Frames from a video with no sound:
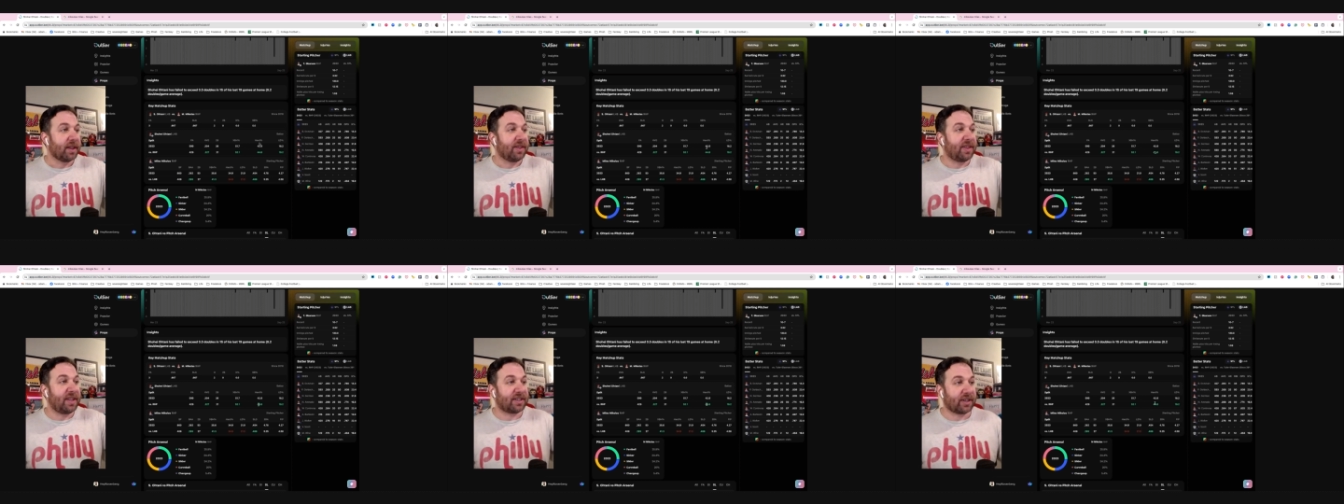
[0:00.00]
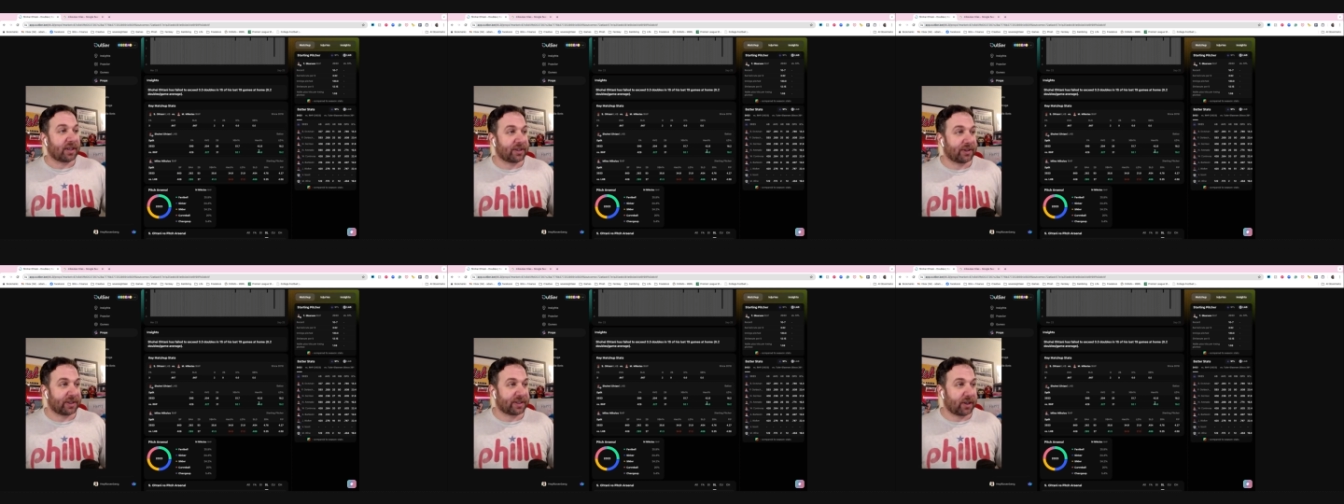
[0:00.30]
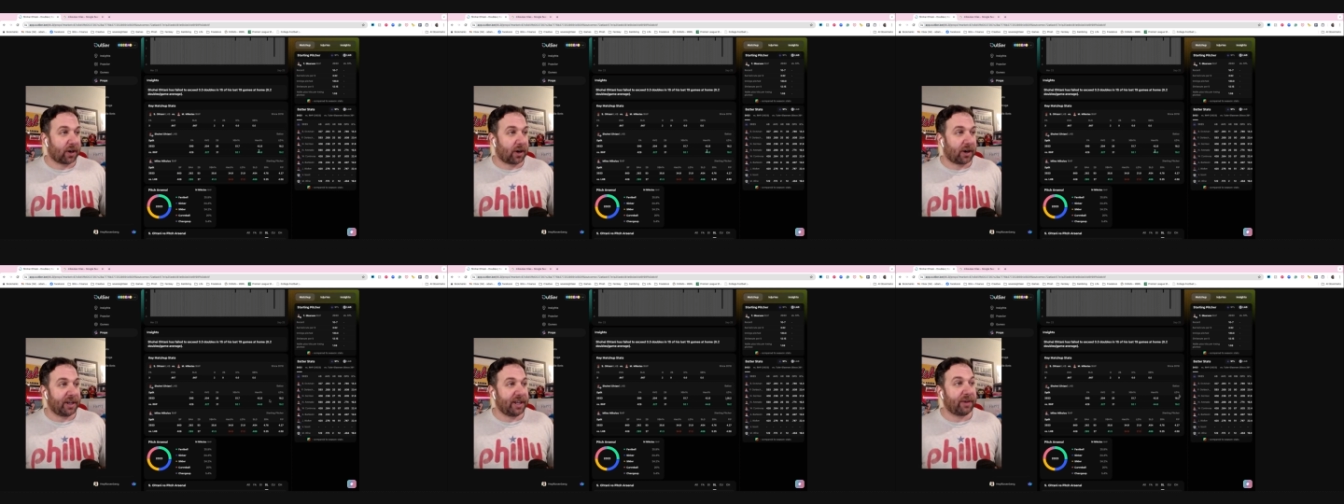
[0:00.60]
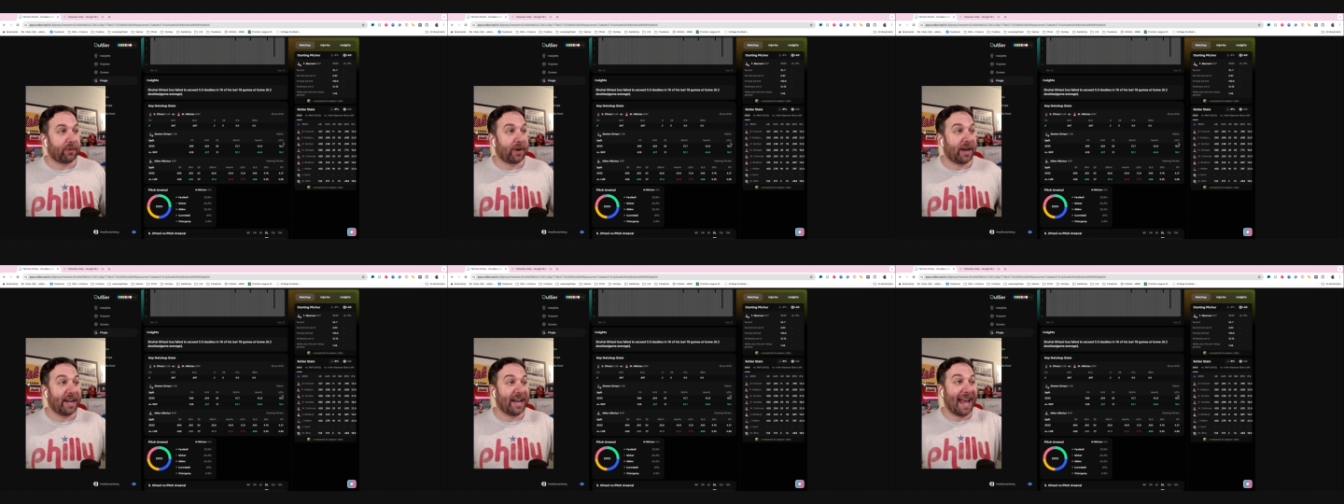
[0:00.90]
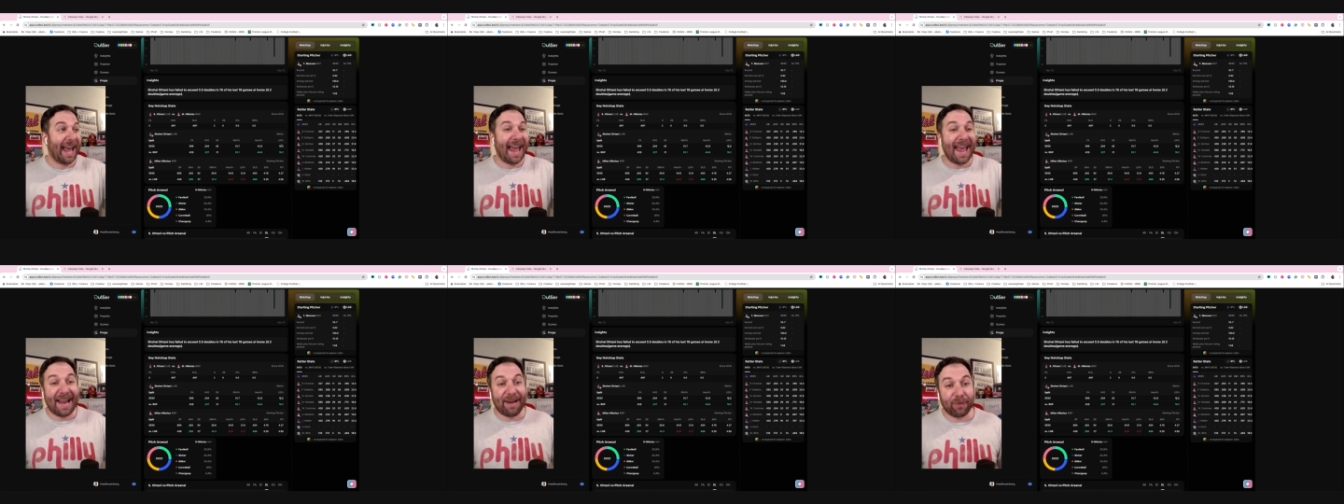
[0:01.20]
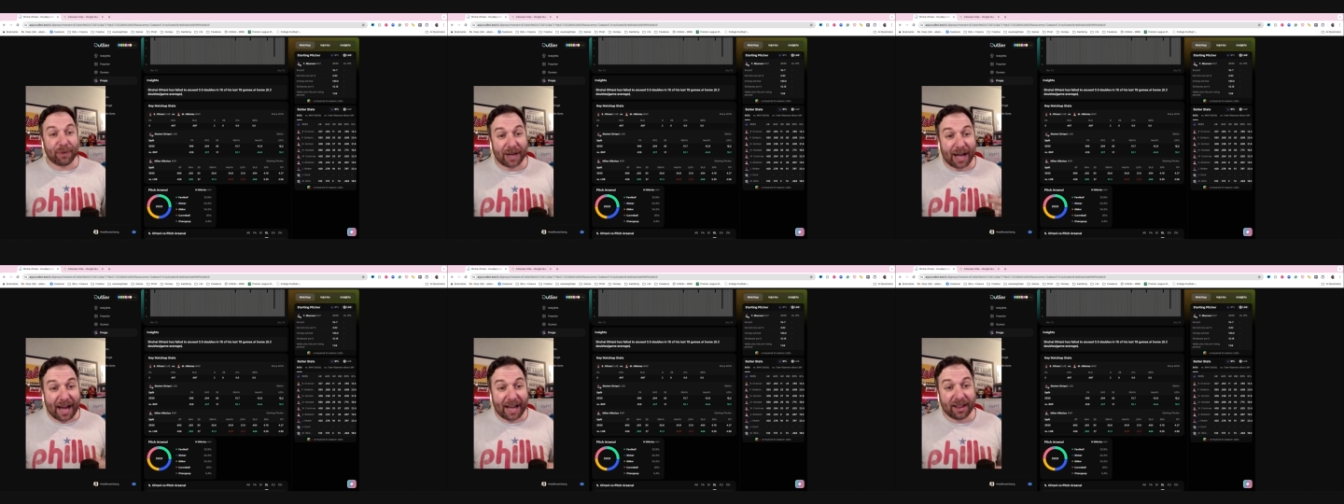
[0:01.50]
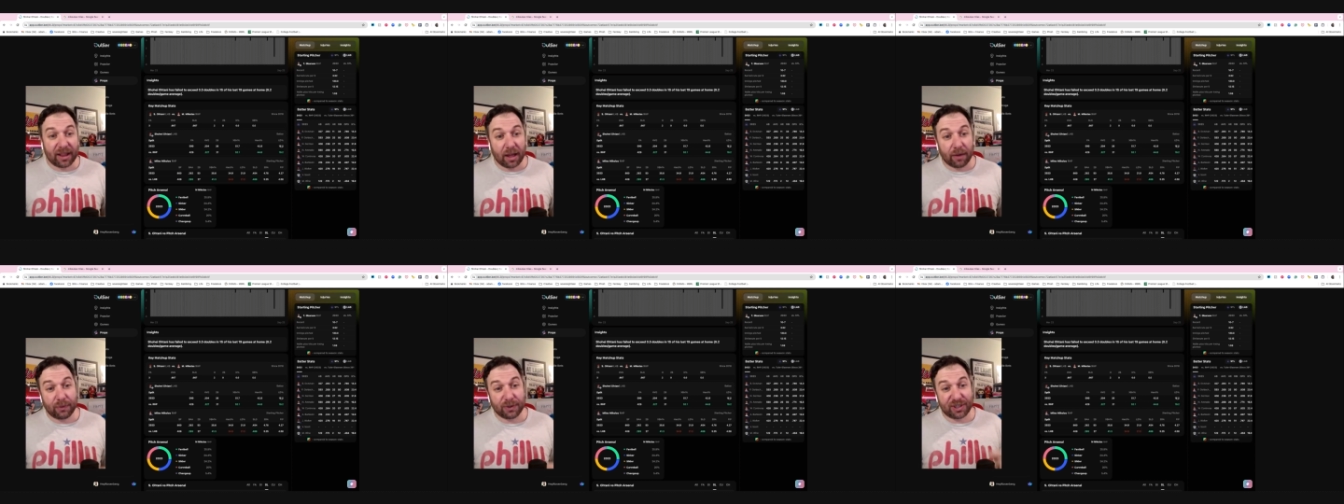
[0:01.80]
this also has the hard hit rate and what
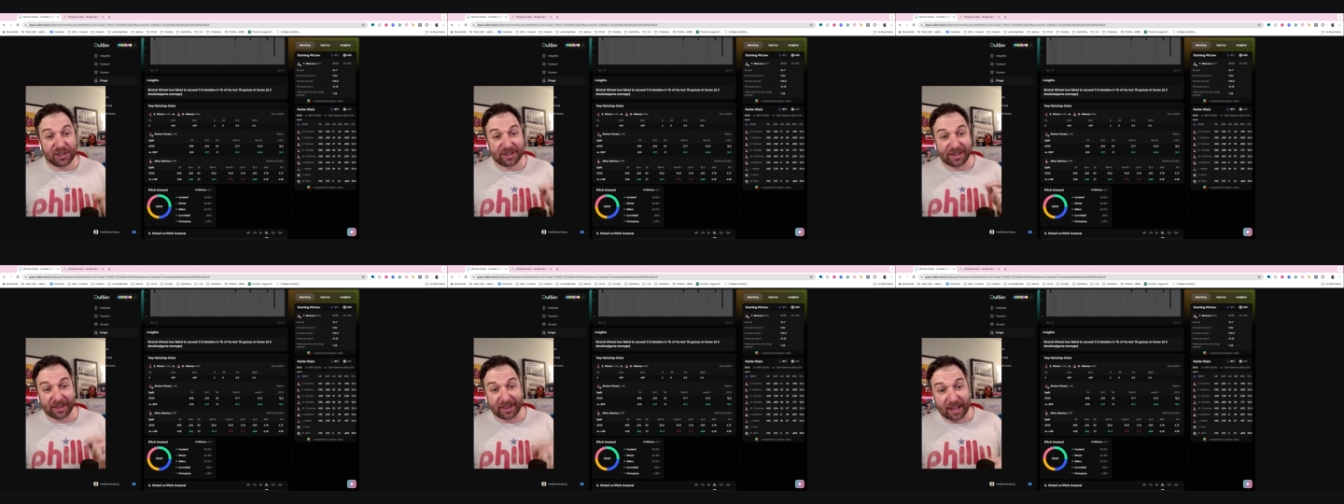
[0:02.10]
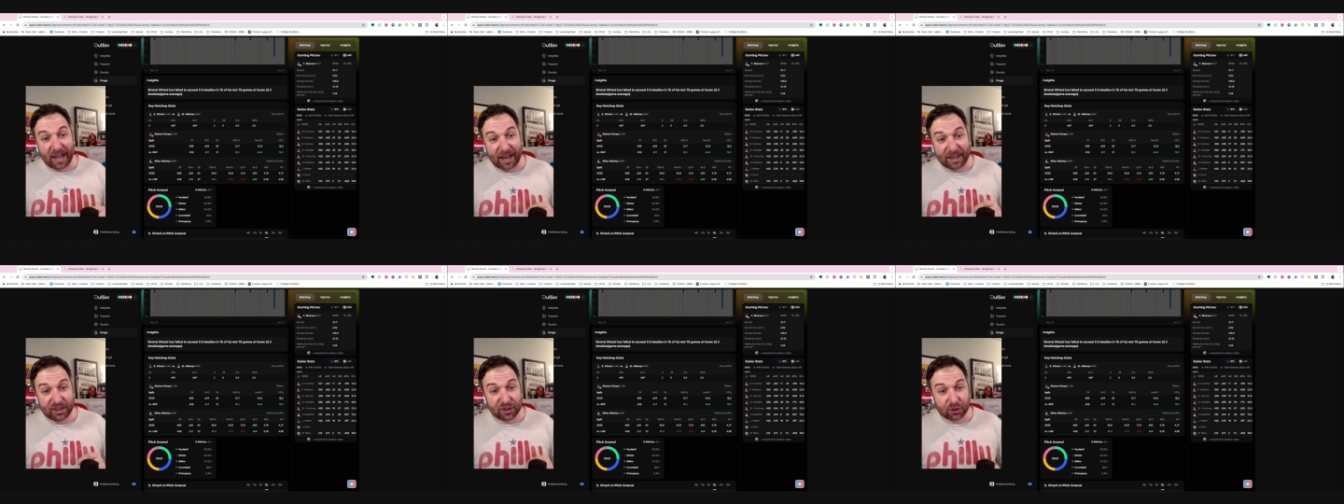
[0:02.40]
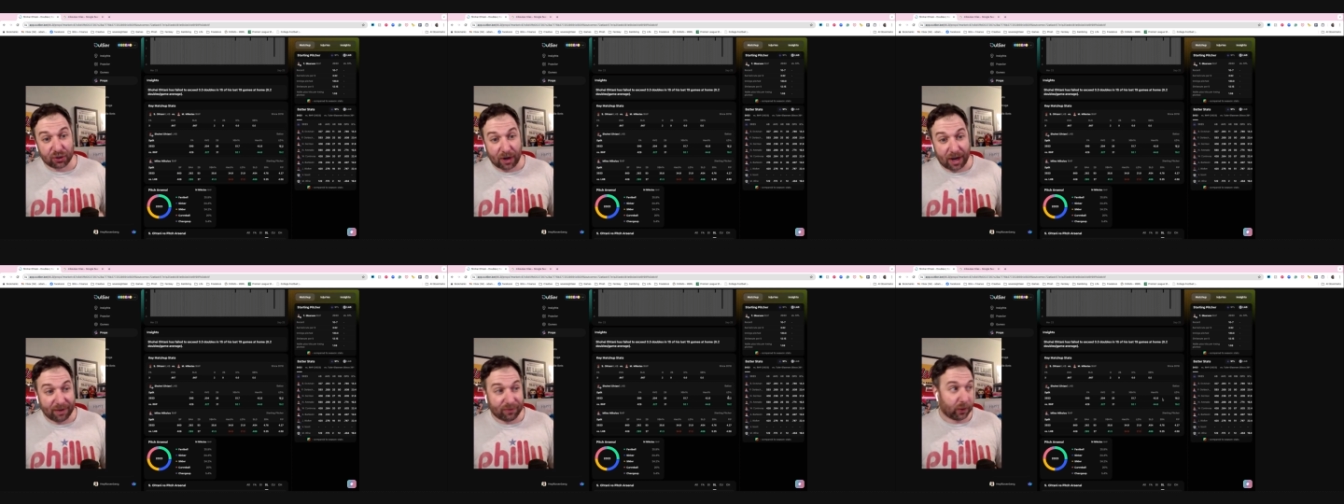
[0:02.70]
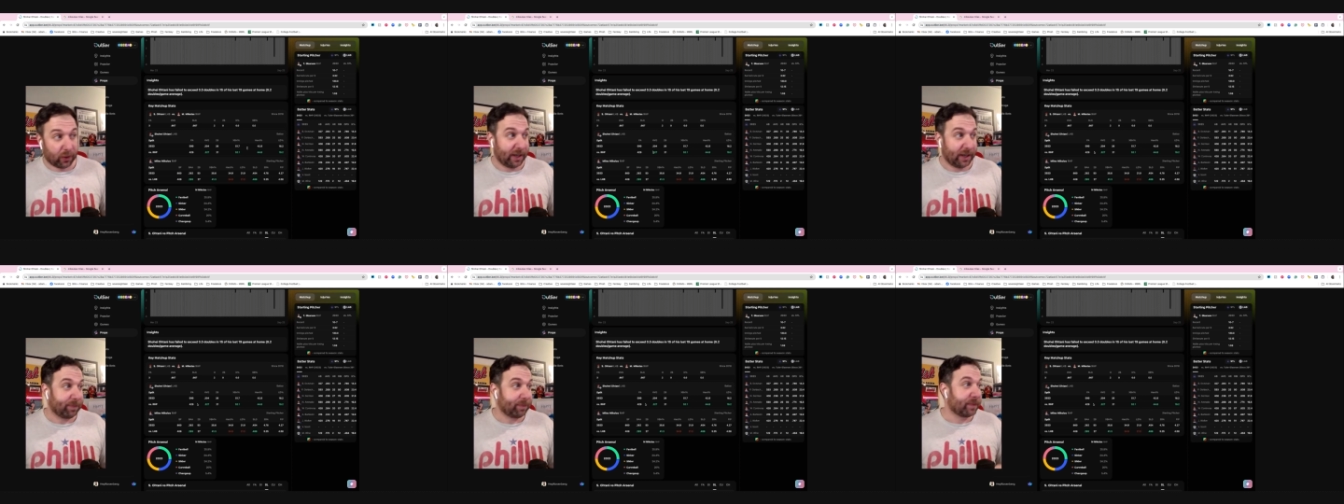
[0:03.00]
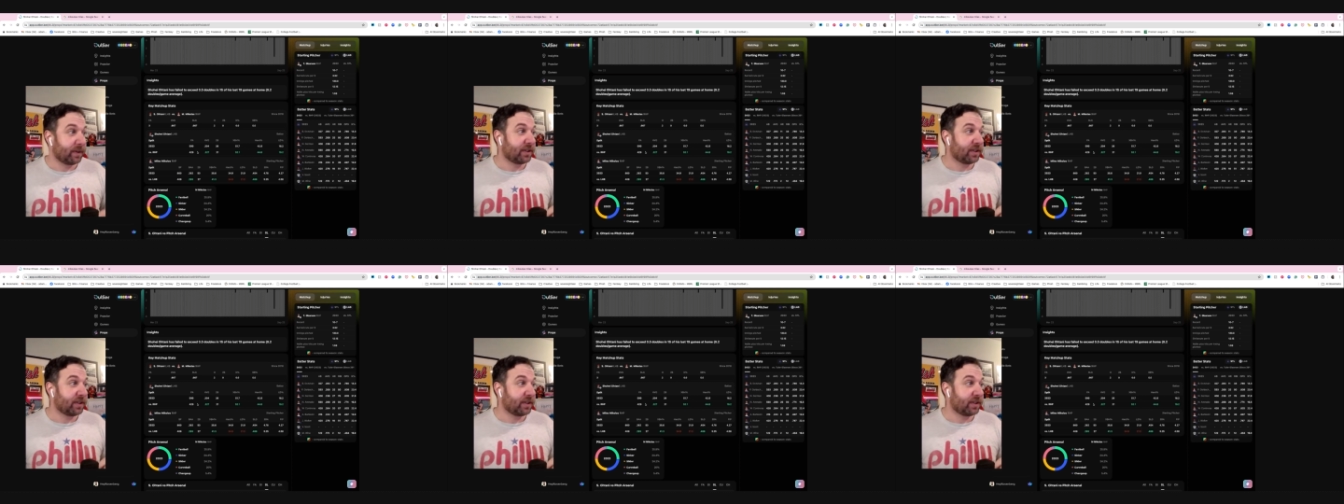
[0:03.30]
I love, which is the line drive rate.